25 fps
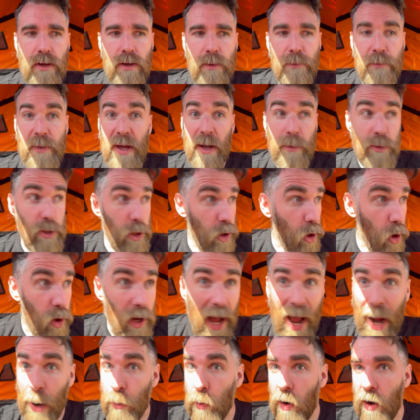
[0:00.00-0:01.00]
be able to look
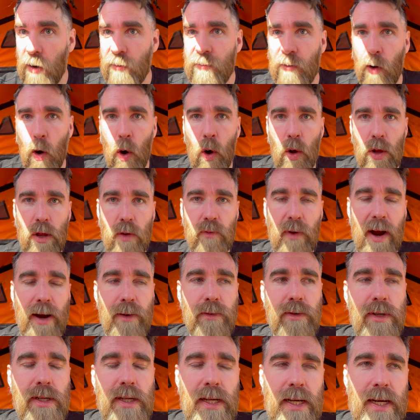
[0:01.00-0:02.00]
out of all
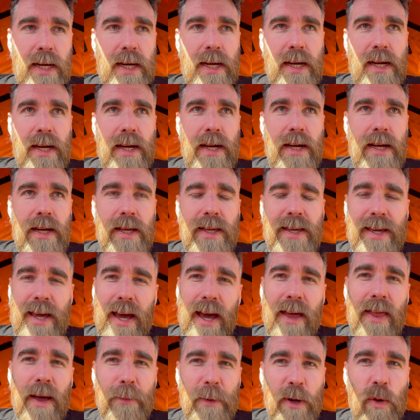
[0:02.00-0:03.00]
around,
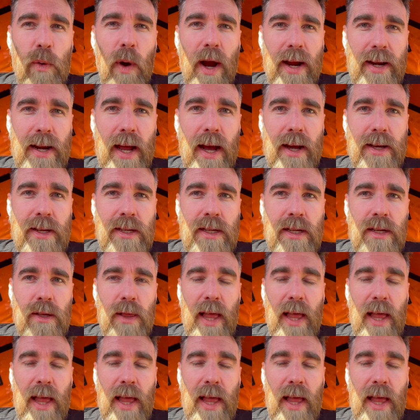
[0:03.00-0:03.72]
yeah, that'd be quite nice.